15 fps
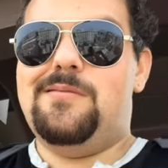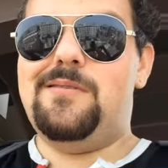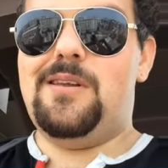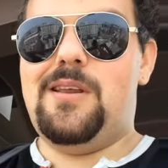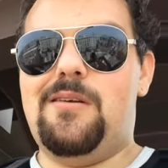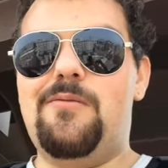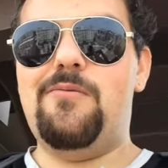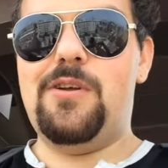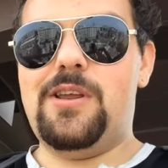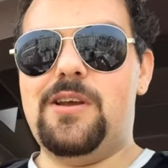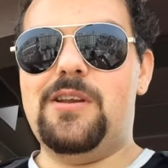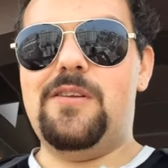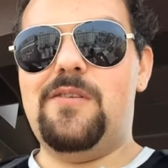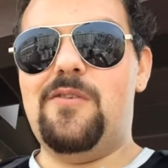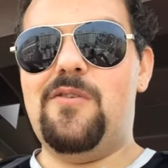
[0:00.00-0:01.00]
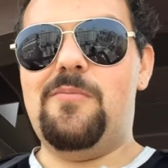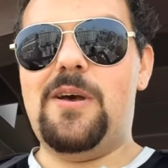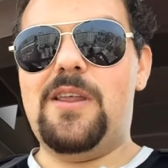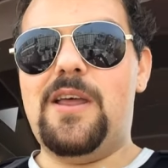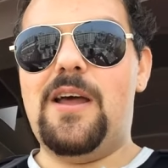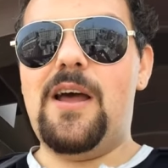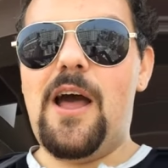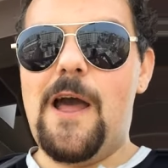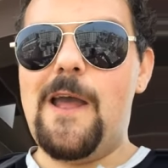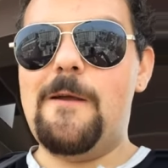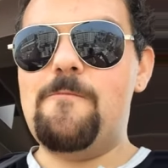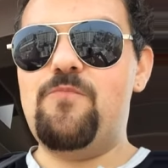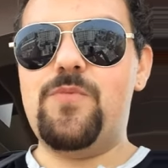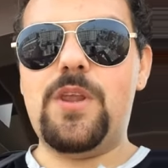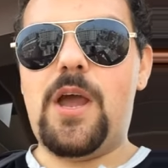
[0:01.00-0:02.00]
you know, what are you going to do about that? I,
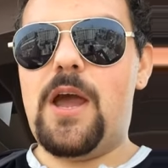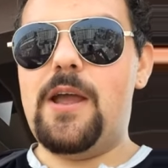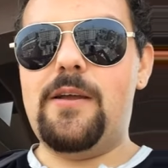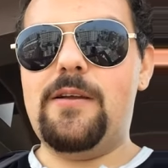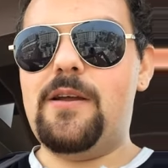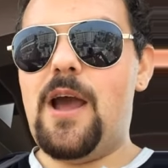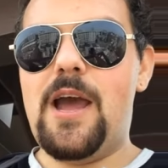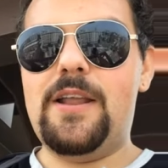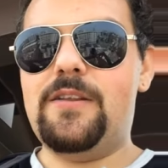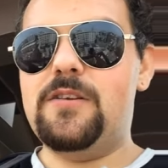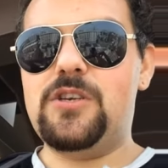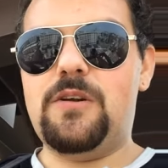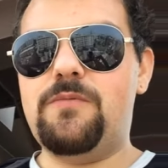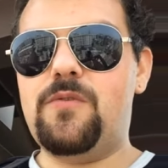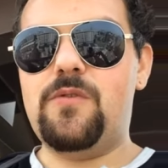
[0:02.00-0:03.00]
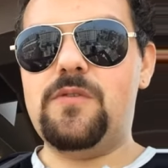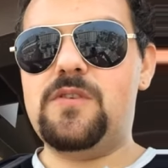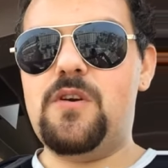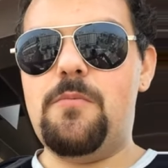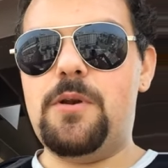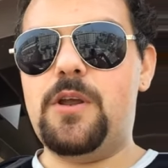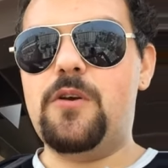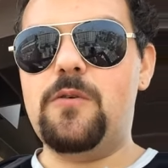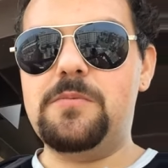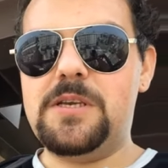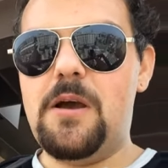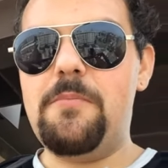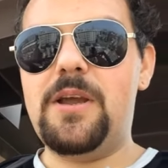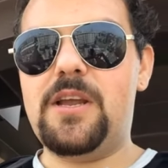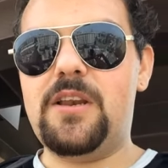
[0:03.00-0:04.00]
I, I had to jump through so many hoops.
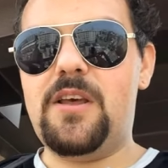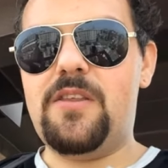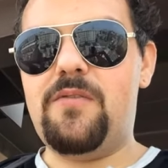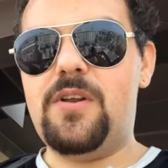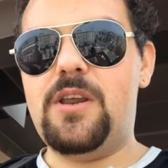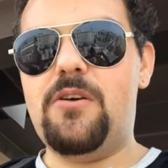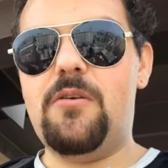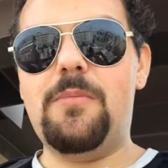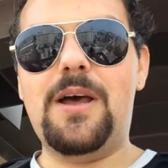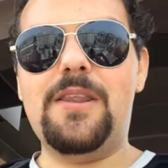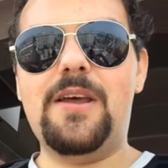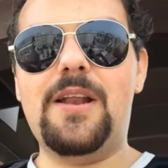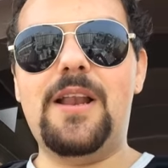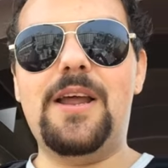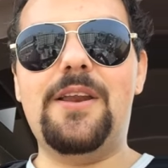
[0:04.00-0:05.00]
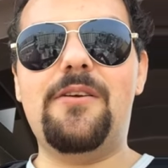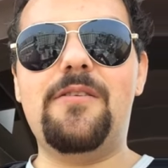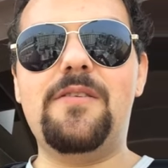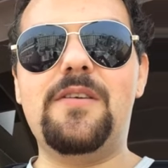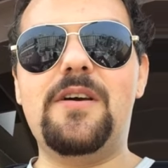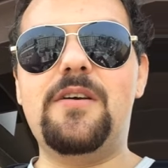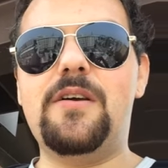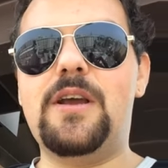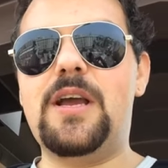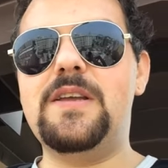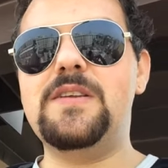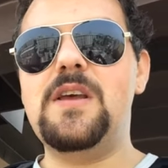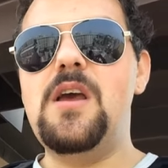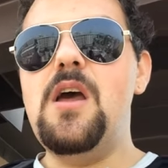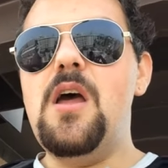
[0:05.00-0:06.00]
I'll make another video about that later and tell you
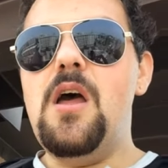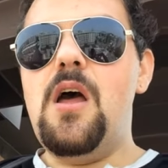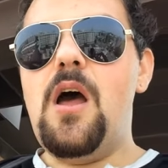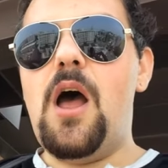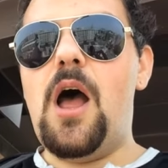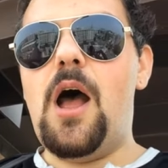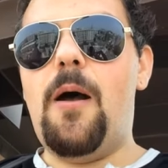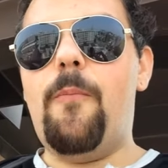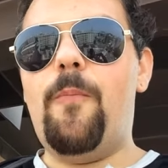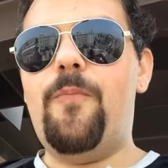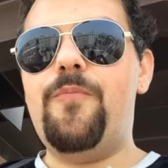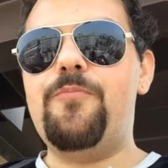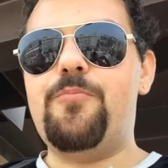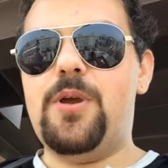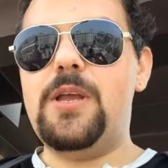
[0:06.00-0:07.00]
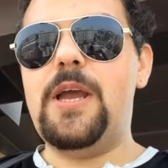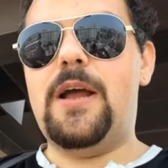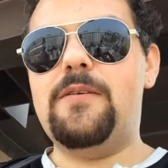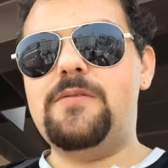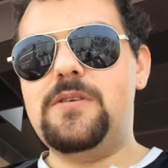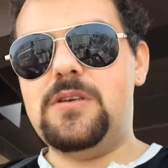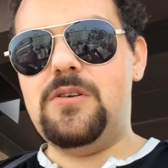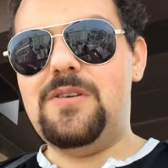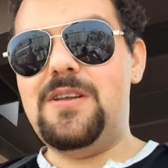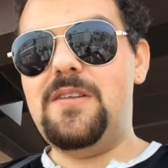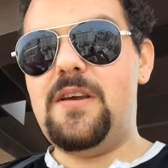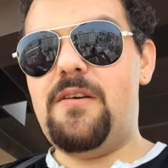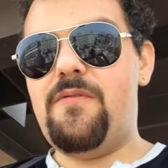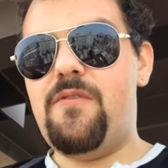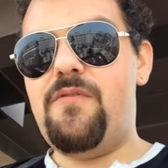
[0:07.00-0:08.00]
guys. Um, but yeah, so you need
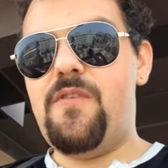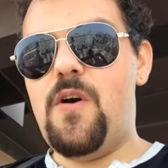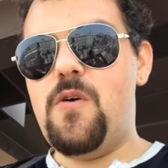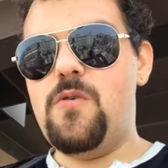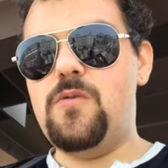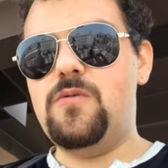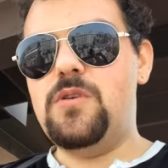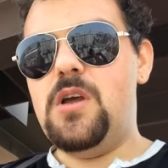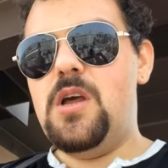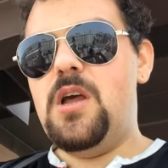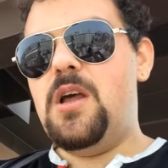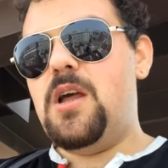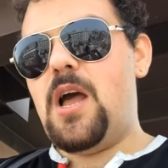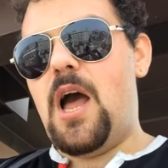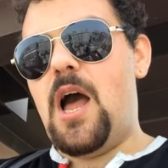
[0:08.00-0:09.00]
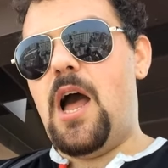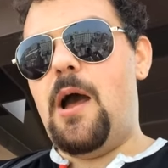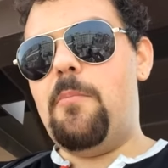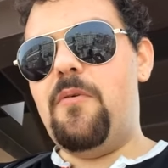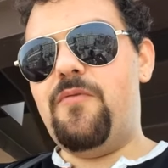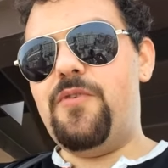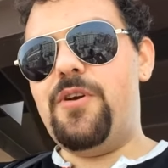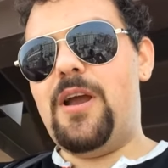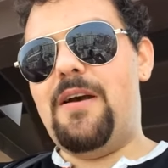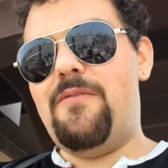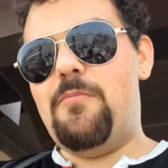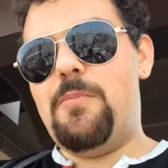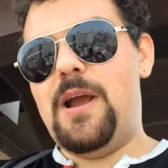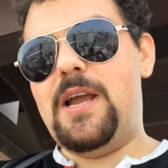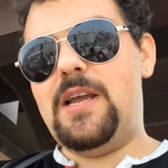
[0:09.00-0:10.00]
to have a phone. Uh, before you have
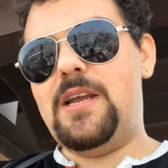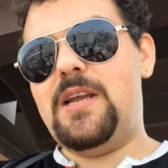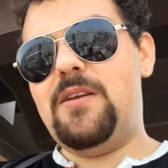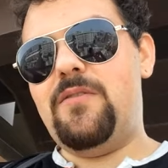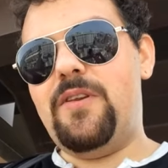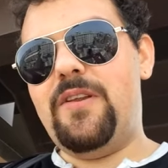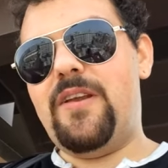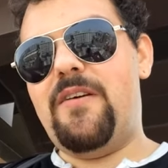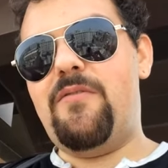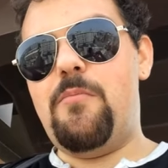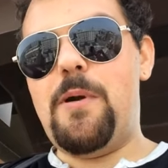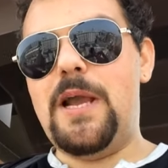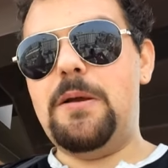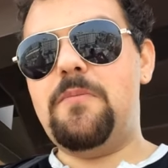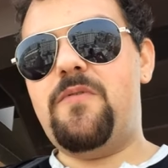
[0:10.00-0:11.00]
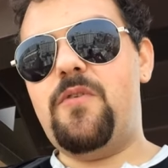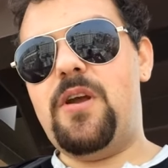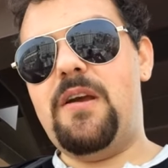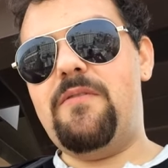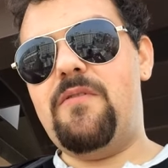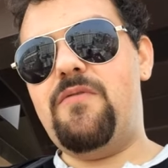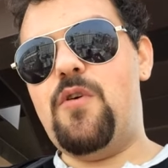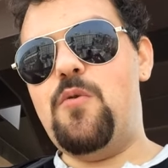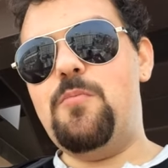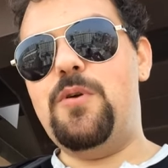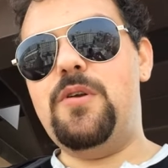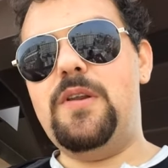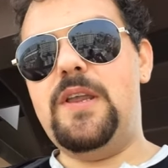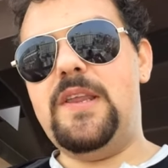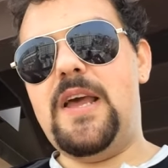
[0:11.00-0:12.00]
a bank, you need to have a bank before you have a phone,
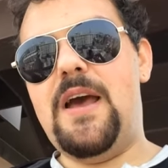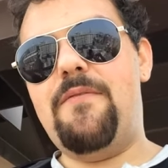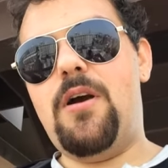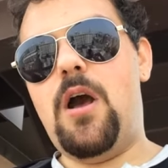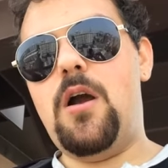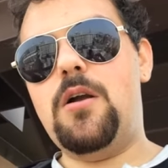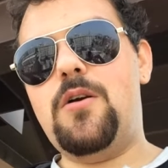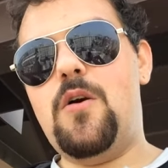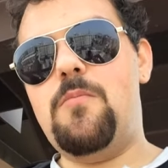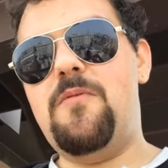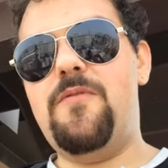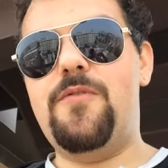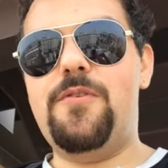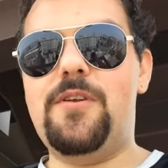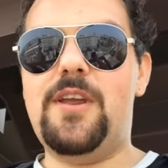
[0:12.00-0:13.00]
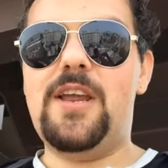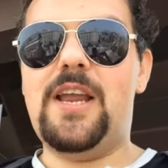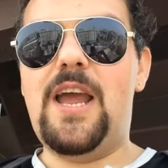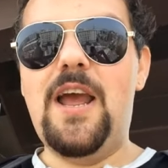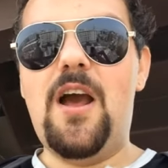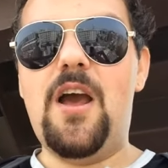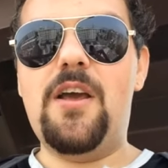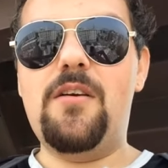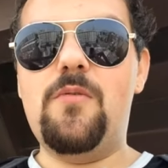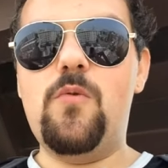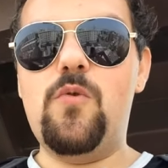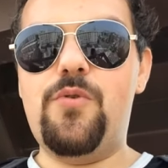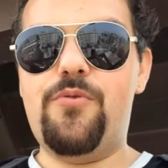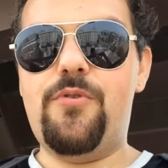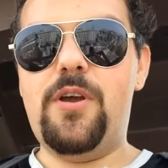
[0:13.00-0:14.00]
but you need to have a Kong before you can get
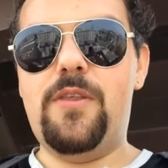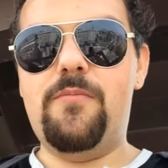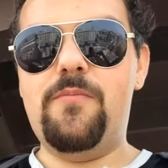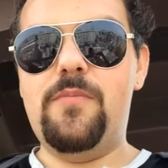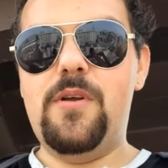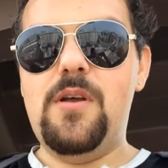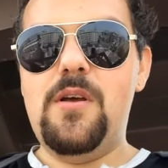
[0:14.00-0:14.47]
all three of them